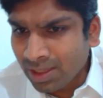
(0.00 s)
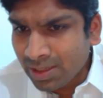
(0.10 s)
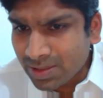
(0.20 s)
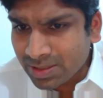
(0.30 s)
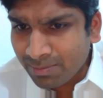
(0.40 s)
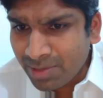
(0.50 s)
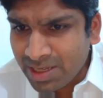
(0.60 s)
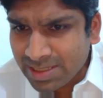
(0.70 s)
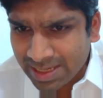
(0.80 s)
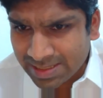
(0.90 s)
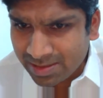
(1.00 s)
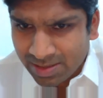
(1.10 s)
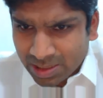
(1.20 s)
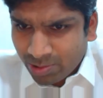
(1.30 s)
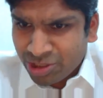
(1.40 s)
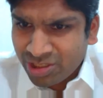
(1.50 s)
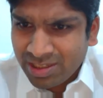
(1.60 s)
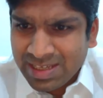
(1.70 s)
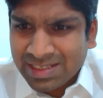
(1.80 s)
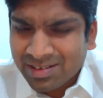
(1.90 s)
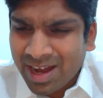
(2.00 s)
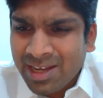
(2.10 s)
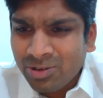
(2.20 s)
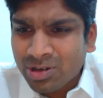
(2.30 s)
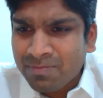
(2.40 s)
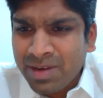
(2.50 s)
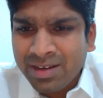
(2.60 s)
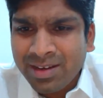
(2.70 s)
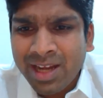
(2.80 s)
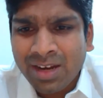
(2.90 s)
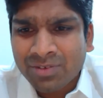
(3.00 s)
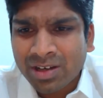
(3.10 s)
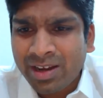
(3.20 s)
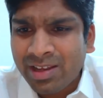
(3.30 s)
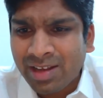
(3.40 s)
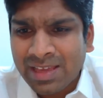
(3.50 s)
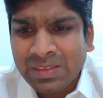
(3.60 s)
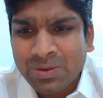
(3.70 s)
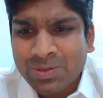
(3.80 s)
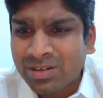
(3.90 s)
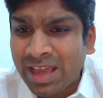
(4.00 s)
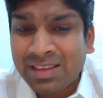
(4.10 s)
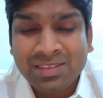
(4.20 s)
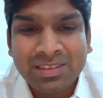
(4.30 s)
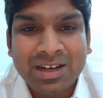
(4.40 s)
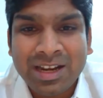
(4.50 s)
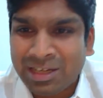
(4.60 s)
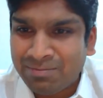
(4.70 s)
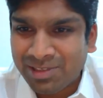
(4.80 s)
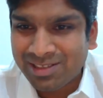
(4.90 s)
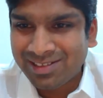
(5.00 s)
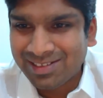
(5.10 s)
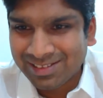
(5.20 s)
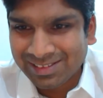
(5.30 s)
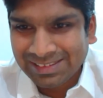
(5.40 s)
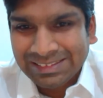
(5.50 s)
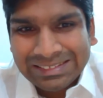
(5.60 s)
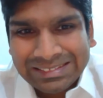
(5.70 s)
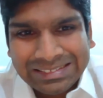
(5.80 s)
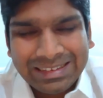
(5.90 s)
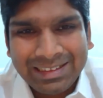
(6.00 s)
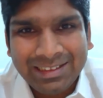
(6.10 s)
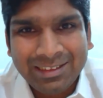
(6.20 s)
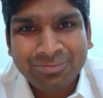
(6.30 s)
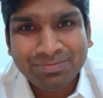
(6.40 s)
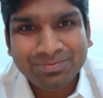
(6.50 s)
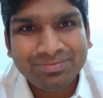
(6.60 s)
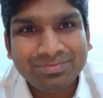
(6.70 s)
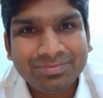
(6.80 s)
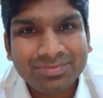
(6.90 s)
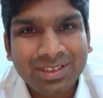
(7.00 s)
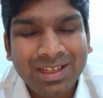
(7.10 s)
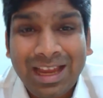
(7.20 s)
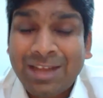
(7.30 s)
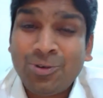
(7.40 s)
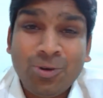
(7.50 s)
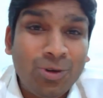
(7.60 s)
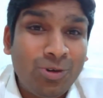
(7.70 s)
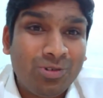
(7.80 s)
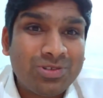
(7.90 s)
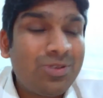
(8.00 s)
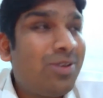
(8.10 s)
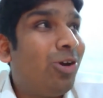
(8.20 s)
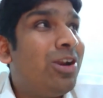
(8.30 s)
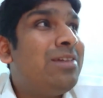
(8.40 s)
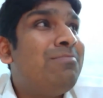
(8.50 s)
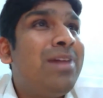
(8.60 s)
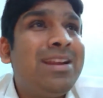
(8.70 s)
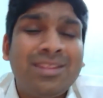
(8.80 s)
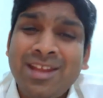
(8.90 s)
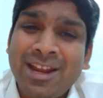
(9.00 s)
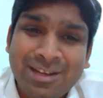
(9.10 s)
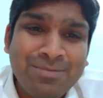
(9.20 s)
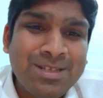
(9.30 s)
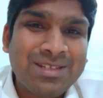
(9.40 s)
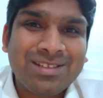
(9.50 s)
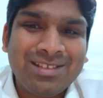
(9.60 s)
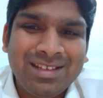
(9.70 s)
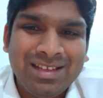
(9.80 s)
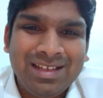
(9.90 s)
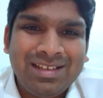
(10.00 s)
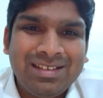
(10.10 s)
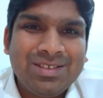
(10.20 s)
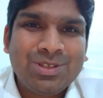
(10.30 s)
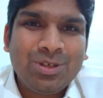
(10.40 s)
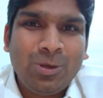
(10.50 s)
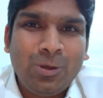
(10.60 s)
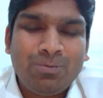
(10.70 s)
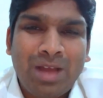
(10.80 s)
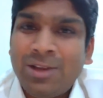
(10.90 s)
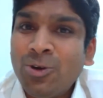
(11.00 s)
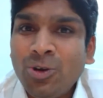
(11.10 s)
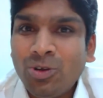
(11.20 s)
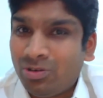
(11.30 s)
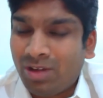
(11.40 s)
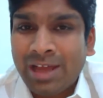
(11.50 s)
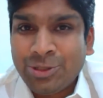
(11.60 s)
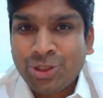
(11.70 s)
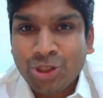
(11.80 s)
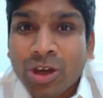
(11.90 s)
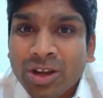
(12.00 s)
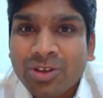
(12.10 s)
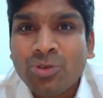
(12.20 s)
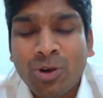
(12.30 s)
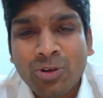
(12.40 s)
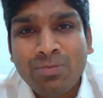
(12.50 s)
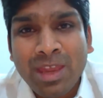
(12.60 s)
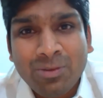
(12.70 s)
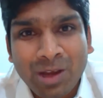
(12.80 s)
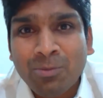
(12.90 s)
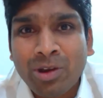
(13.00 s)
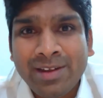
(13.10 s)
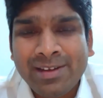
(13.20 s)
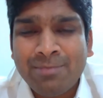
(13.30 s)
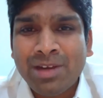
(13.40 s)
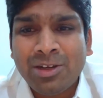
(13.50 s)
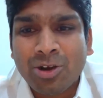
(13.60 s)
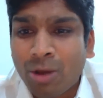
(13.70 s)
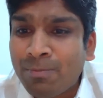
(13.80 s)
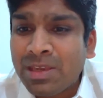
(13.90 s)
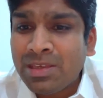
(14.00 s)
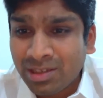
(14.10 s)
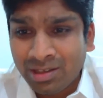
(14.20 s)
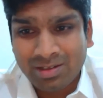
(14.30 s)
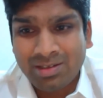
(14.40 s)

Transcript: So somebody is asking this question: is it right to repeat GATE after getting 9,000 rank in third attempt? I I don't know. So you've already made 3 attempts. So I don't know. Are you sure you want to make one more attempt and drop a year?